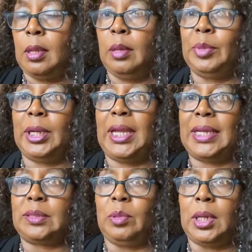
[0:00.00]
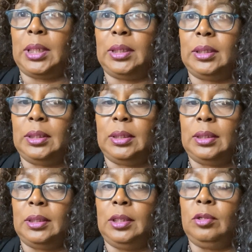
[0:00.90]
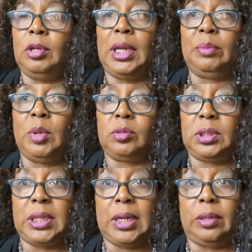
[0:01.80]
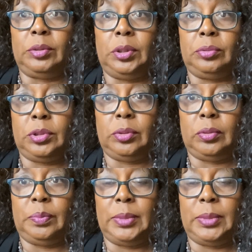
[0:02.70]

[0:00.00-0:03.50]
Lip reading: but guess what? You can get most of that on YouTube,